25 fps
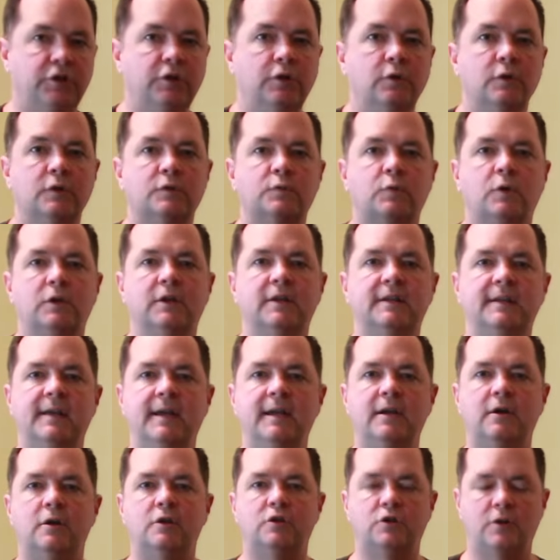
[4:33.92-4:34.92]
do is we're going to
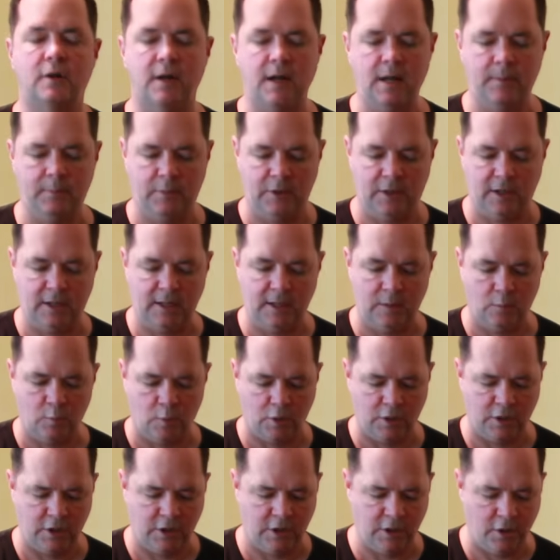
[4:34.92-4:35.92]
take our tripod and
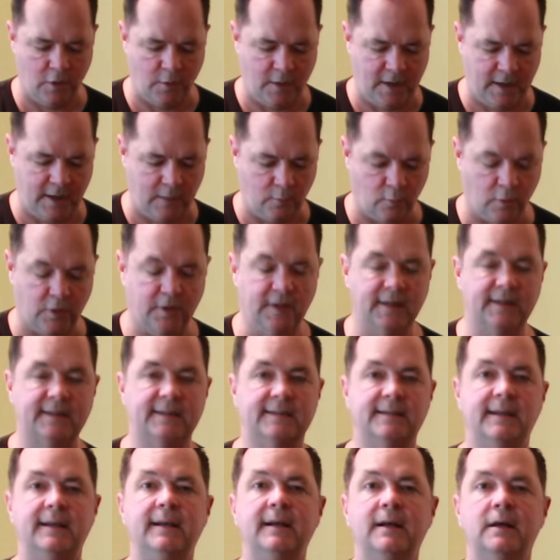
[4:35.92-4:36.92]
we're going to go out and we're going to
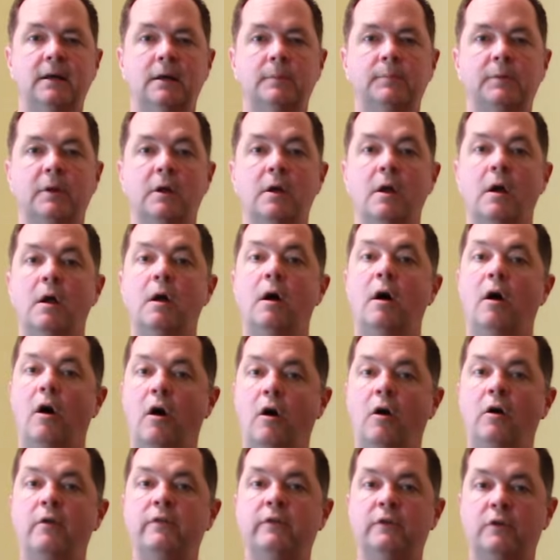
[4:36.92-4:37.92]
set it up
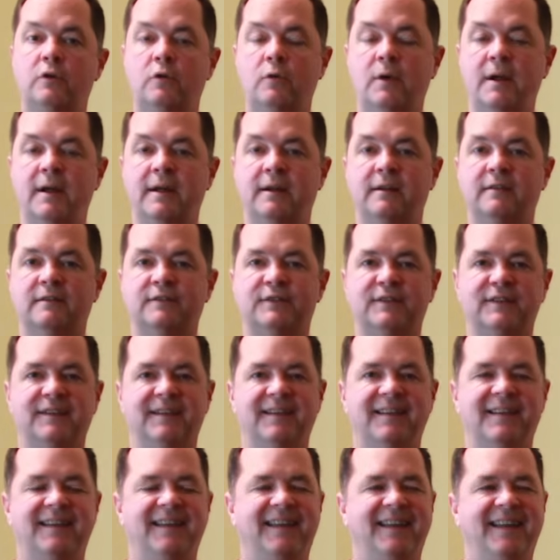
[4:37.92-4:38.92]
on the ground.
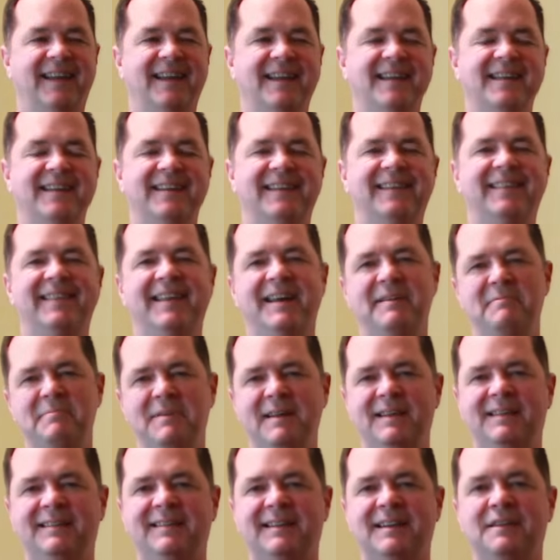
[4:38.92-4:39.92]
And that
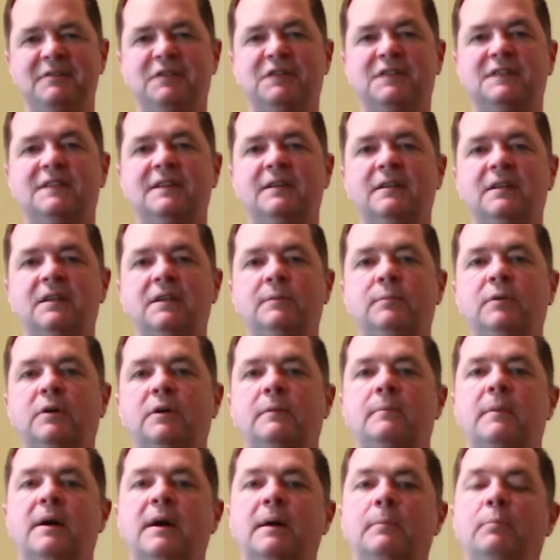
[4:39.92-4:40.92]
may sound silly,
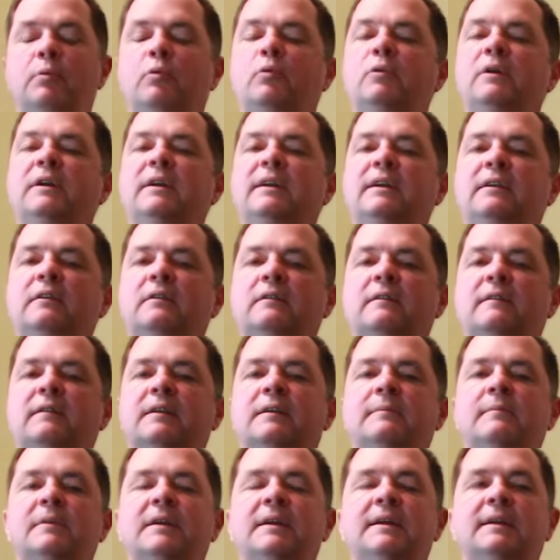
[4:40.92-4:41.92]
but my point here that
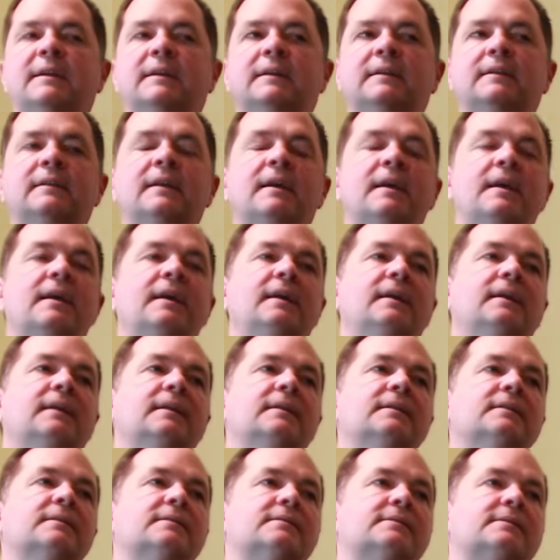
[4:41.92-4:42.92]
I'm making
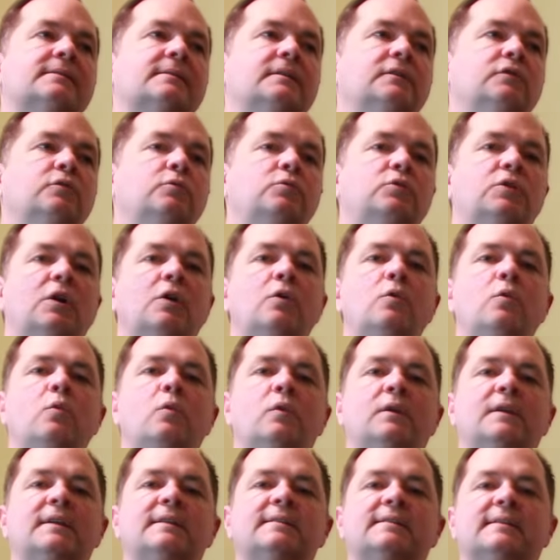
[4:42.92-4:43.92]
is you don't
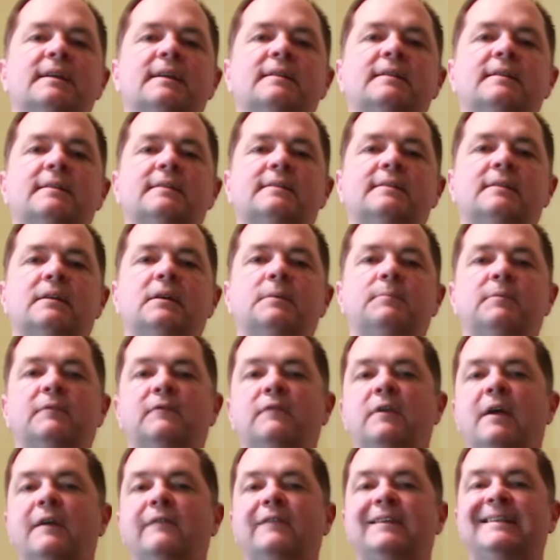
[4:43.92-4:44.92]
want to set this up
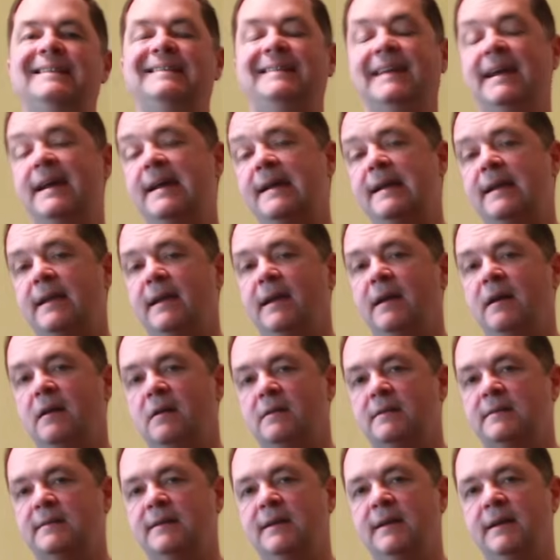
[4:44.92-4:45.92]
if you have a deck
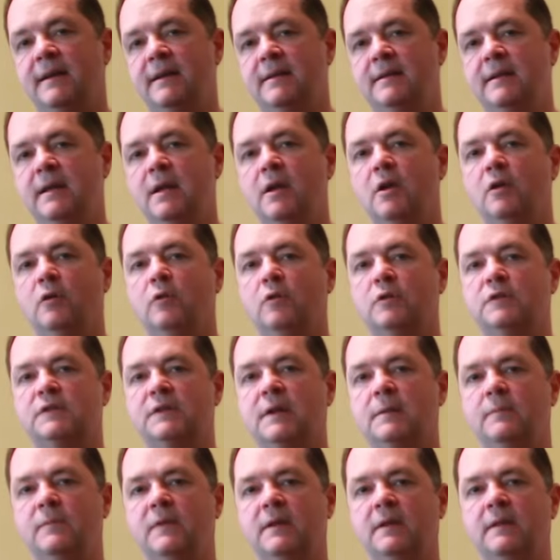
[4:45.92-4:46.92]
outside or
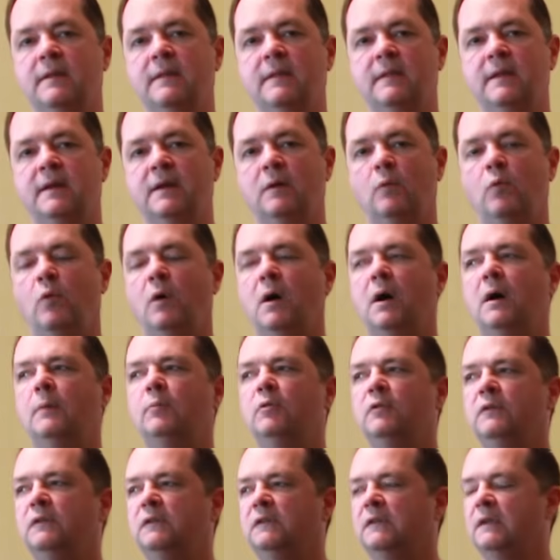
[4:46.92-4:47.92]
something that
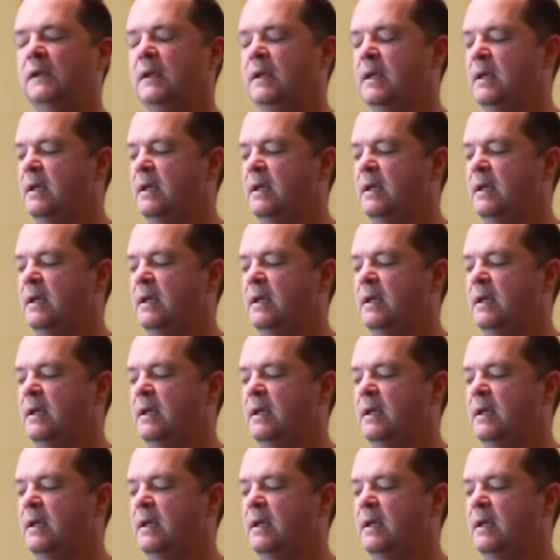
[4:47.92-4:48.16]
wobbles.